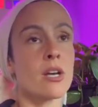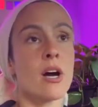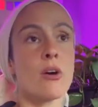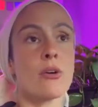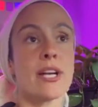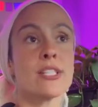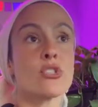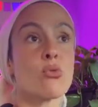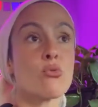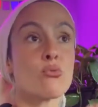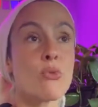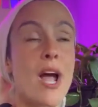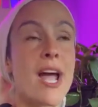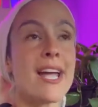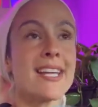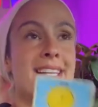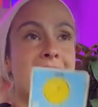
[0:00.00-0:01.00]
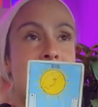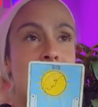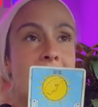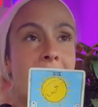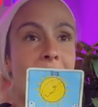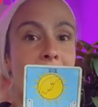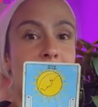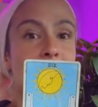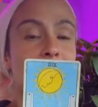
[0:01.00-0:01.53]
Okay, so right
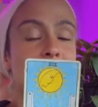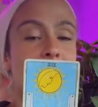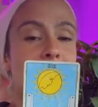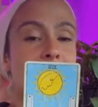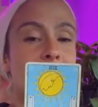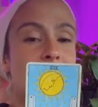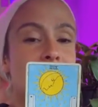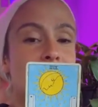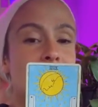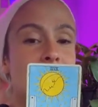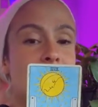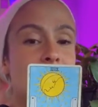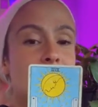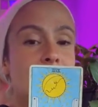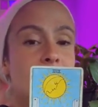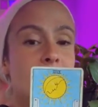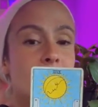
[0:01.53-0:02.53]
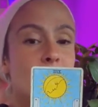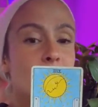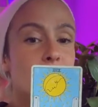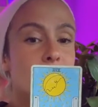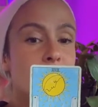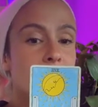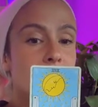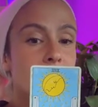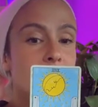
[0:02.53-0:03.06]
now, is
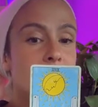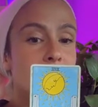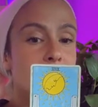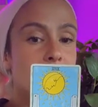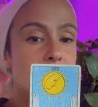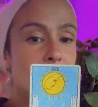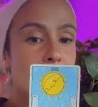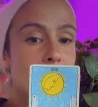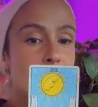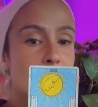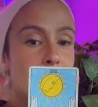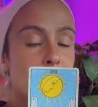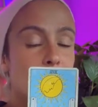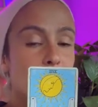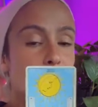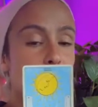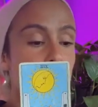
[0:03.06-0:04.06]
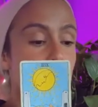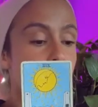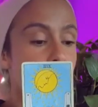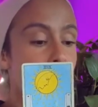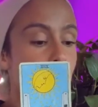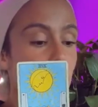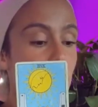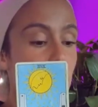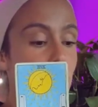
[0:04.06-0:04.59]
really a time to
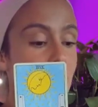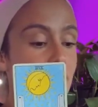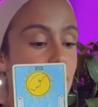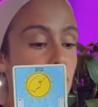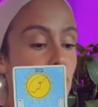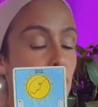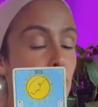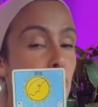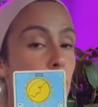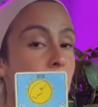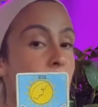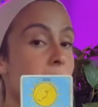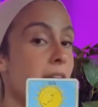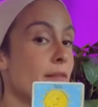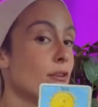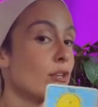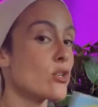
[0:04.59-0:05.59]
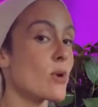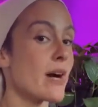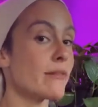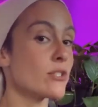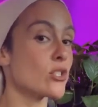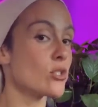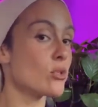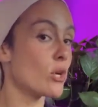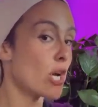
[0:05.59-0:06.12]
reprogram. Do whatever you have
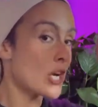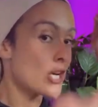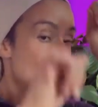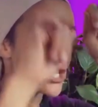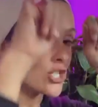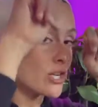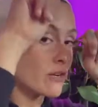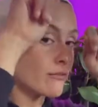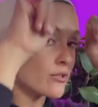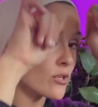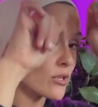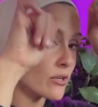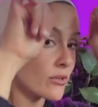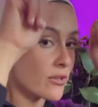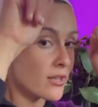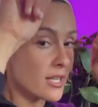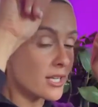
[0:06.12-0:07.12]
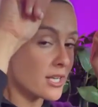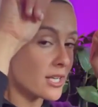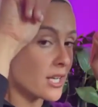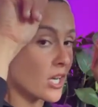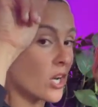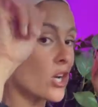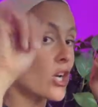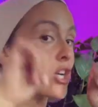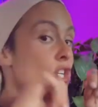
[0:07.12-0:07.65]
to do. Shift your
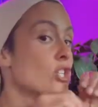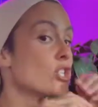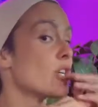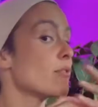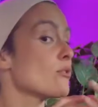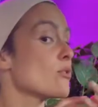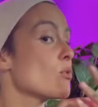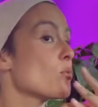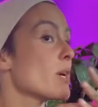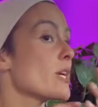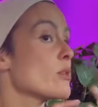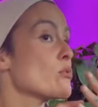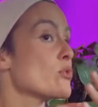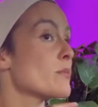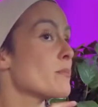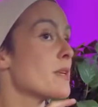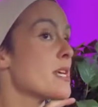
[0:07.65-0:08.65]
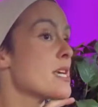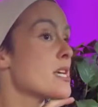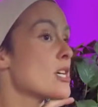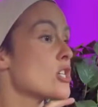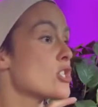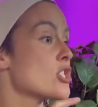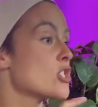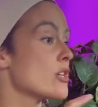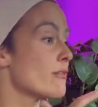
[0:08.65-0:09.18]
thinking, shift the way you speak,
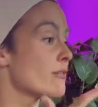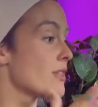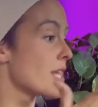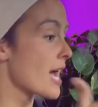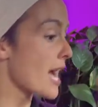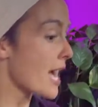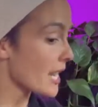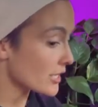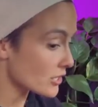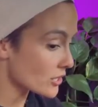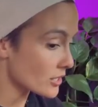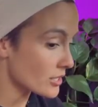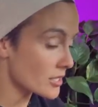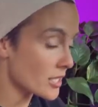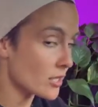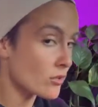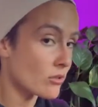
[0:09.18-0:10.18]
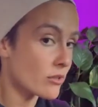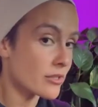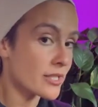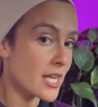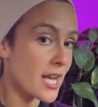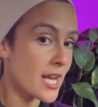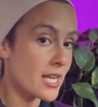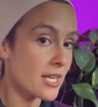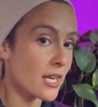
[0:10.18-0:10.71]
shift the actions that you're
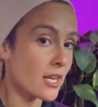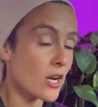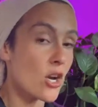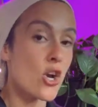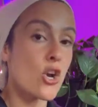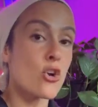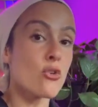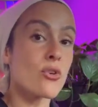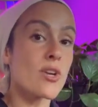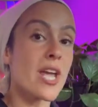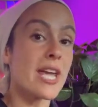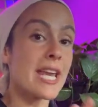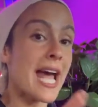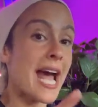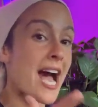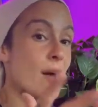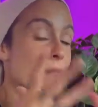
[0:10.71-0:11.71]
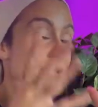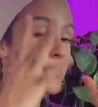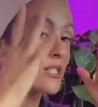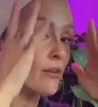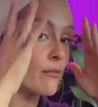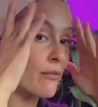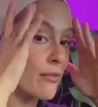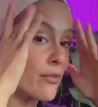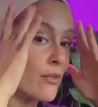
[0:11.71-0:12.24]
taking. Create habits
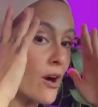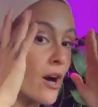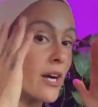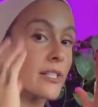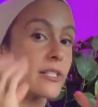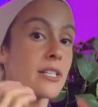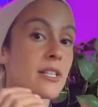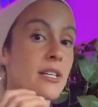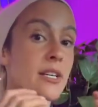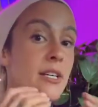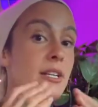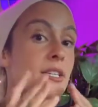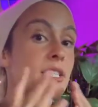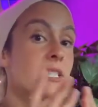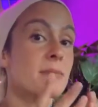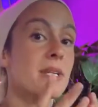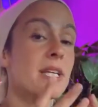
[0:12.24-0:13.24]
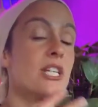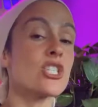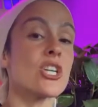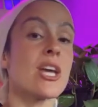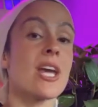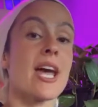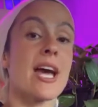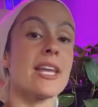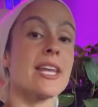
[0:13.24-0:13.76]
of thought, speech,
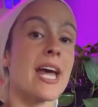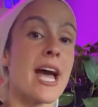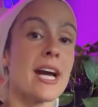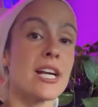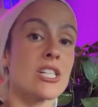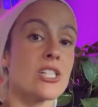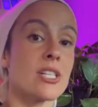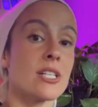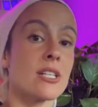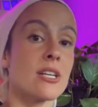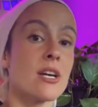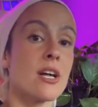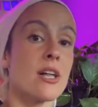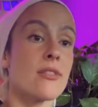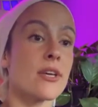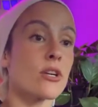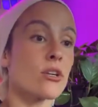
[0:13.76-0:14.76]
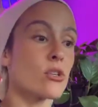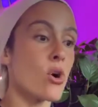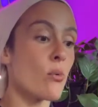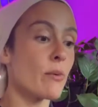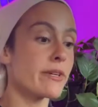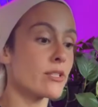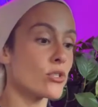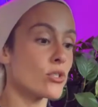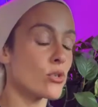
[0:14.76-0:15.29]
and action that are
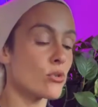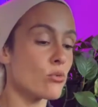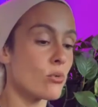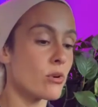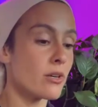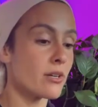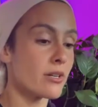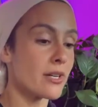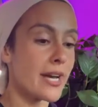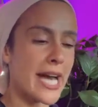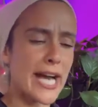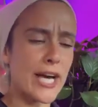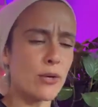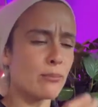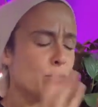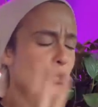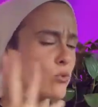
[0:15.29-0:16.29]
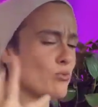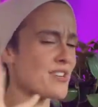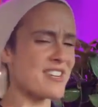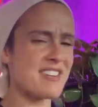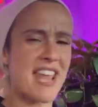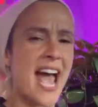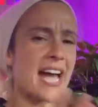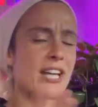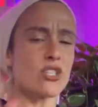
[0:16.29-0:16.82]
going to help you
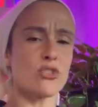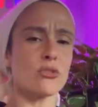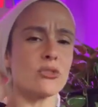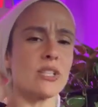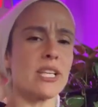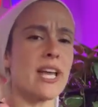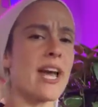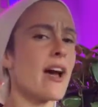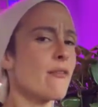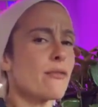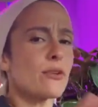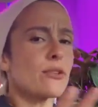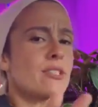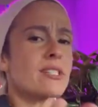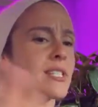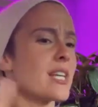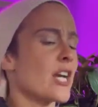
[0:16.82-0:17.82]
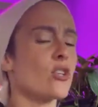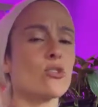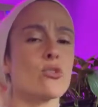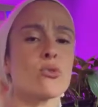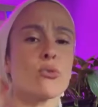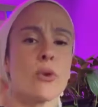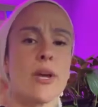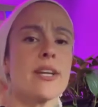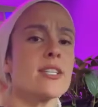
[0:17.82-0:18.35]
naturally, effortlessly, and
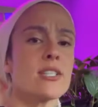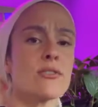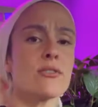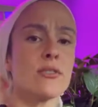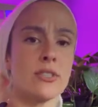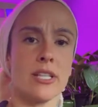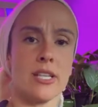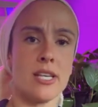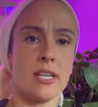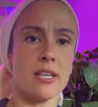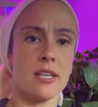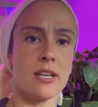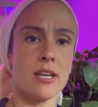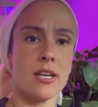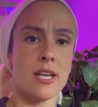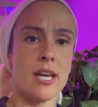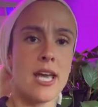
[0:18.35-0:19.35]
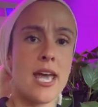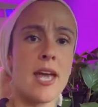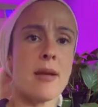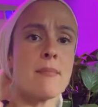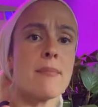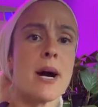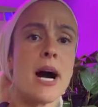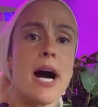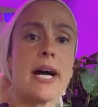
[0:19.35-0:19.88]
gracefully
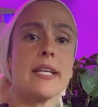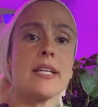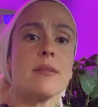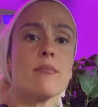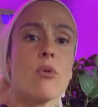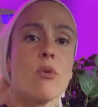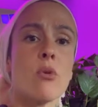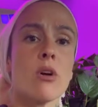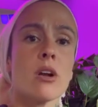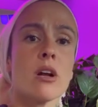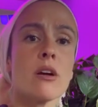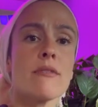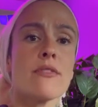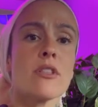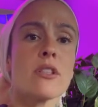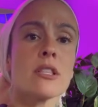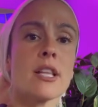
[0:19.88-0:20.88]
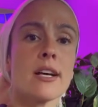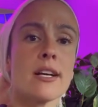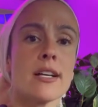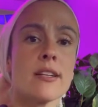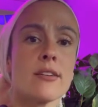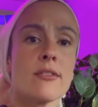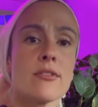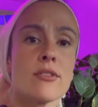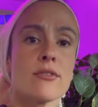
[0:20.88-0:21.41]
embody more of the
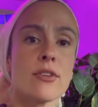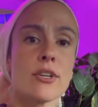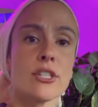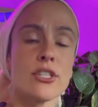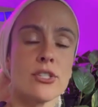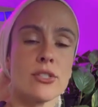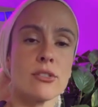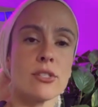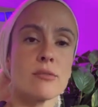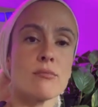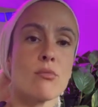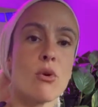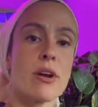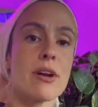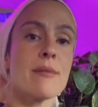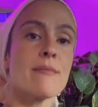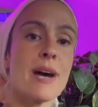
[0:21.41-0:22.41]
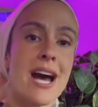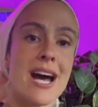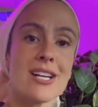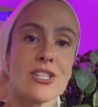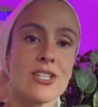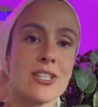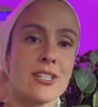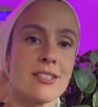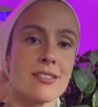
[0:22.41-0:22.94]
light of the virtues, more
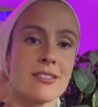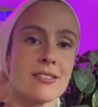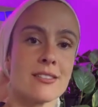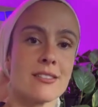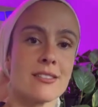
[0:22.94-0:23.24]
compassion,